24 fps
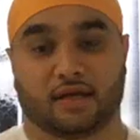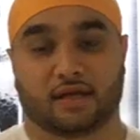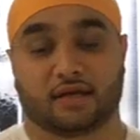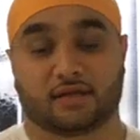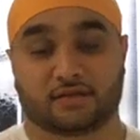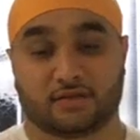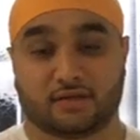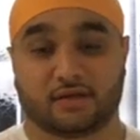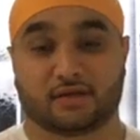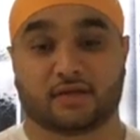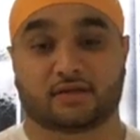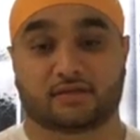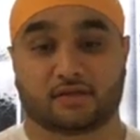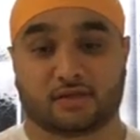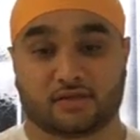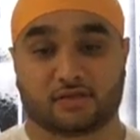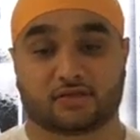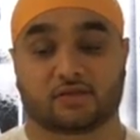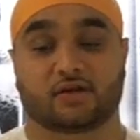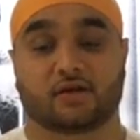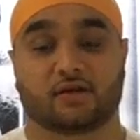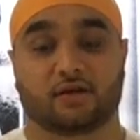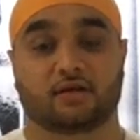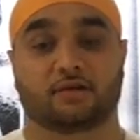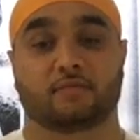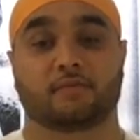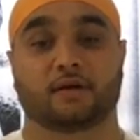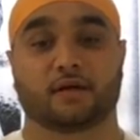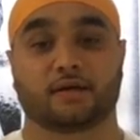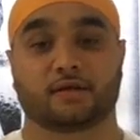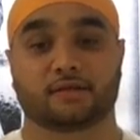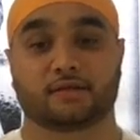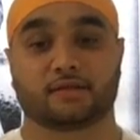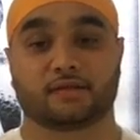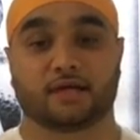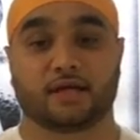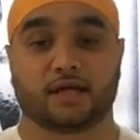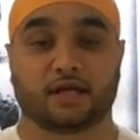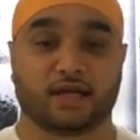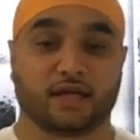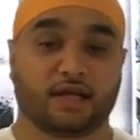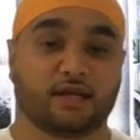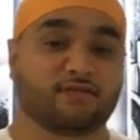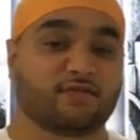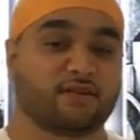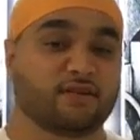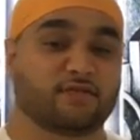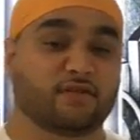He's a solid man.
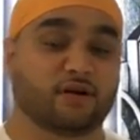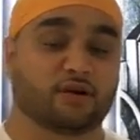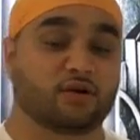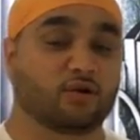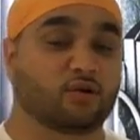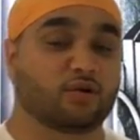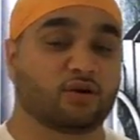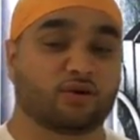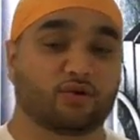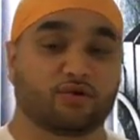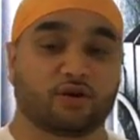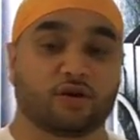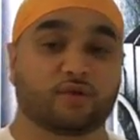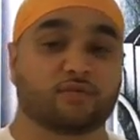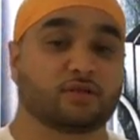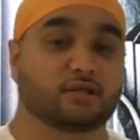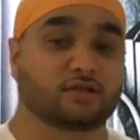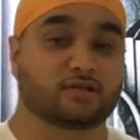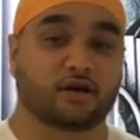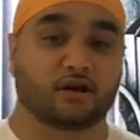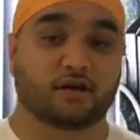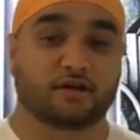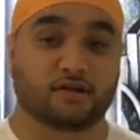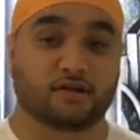Even if I don't agree with his